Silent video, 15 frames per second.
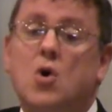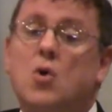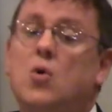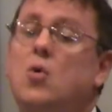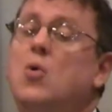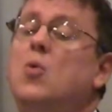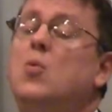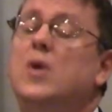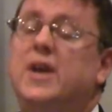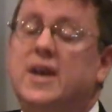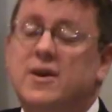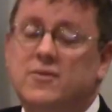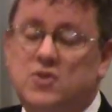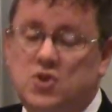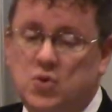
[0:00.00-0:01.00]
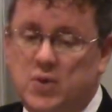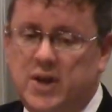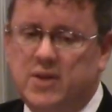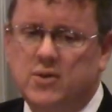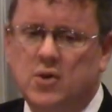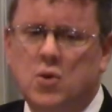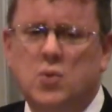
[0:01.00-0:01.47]
who we give to
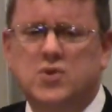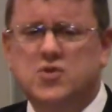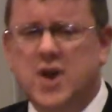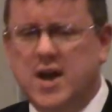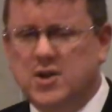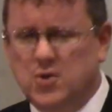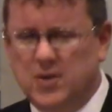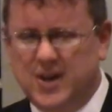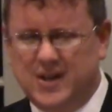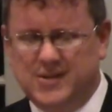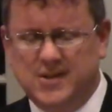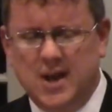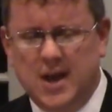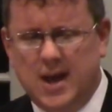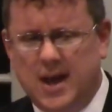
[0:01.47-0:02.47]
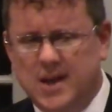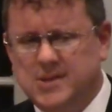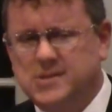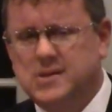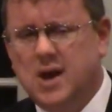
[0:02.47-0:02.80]
either. We try and do it as